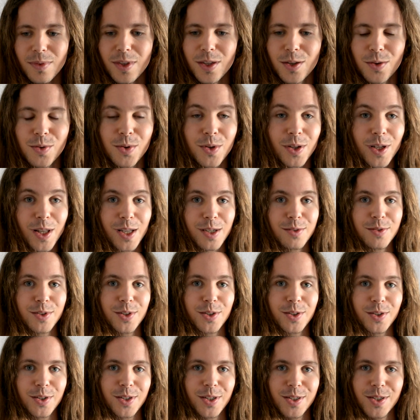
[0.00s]
You can love it
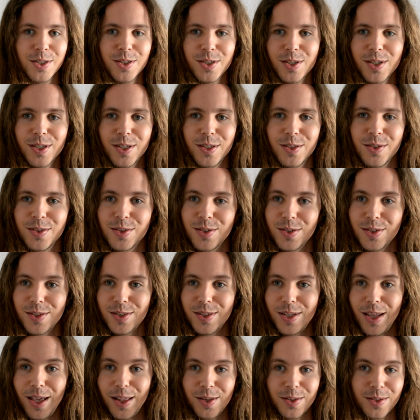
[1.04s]
unconditionally and
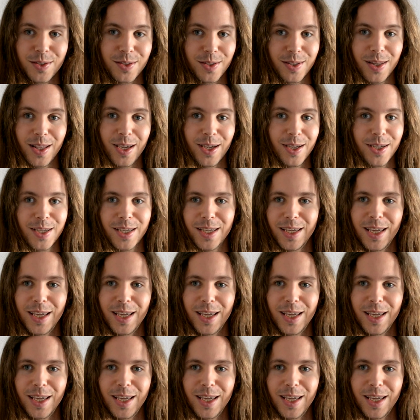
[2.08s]
just tell it, like,